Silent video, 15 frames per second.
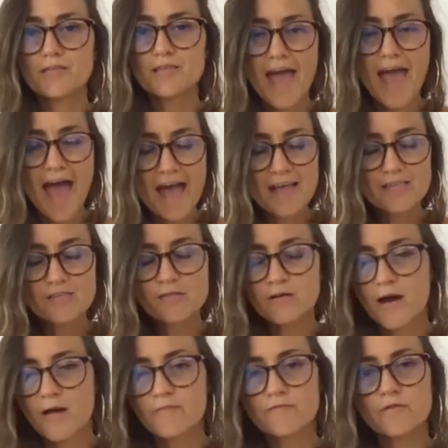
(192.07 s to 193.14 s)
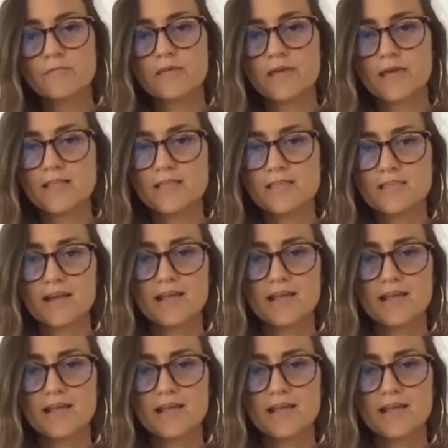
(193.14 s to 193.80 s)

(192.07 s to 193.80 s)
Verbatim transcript: it has to come from the inside.